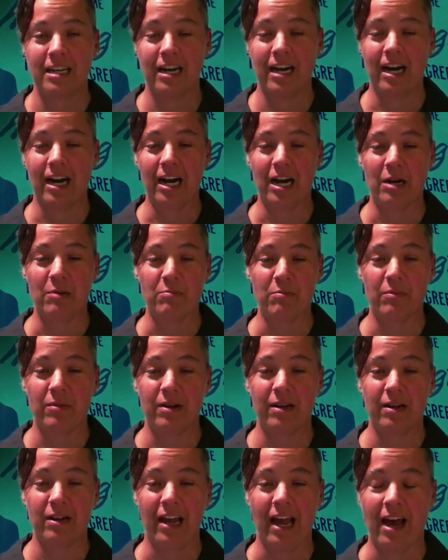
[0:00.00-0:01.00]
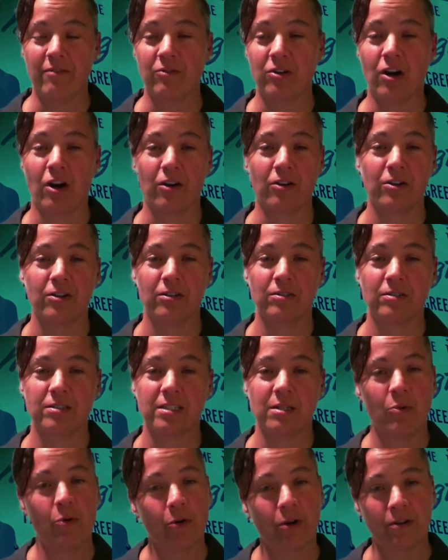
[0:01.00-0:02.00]
have garnered
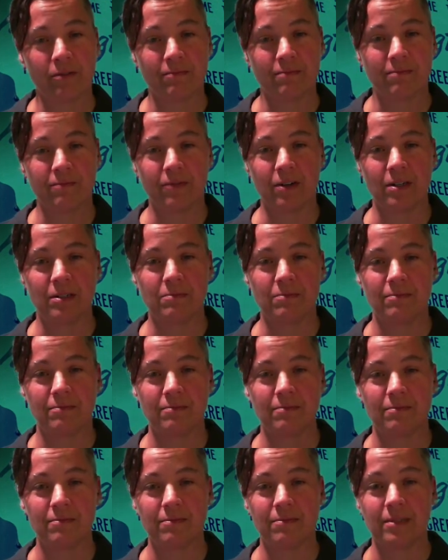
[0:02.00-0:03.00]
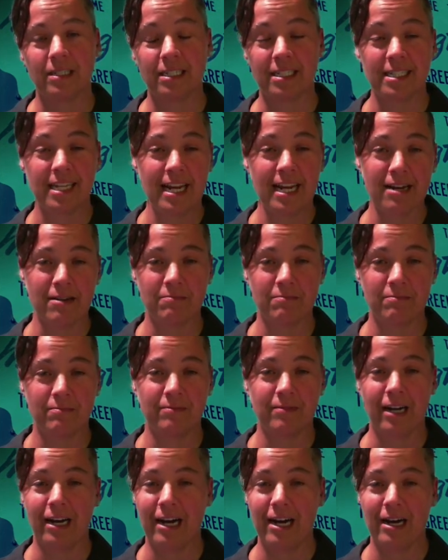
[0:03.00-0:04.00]
support from the state
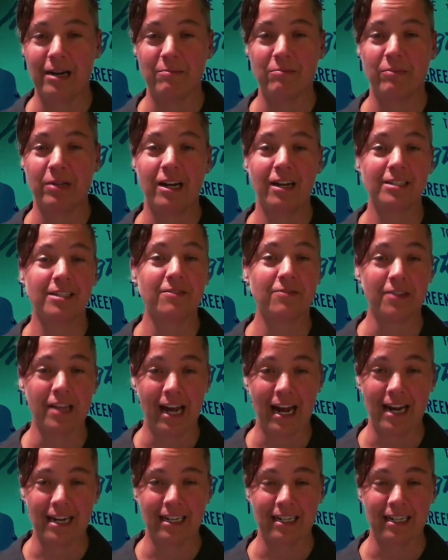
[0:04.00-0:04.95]
because of that.